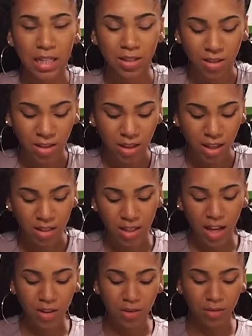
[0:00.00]
So the things
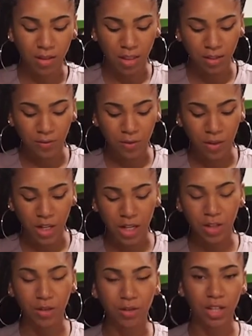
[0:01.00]
that you'll need for
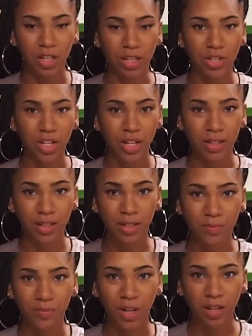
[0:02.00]
it, you need
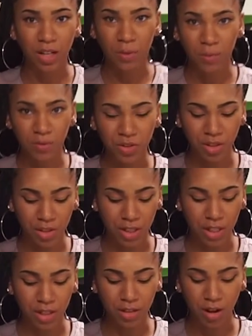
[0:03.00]
just a cup of
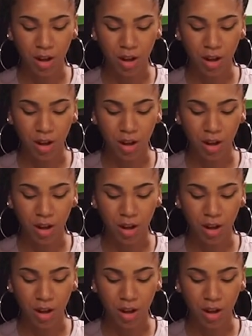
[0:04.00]
sugar.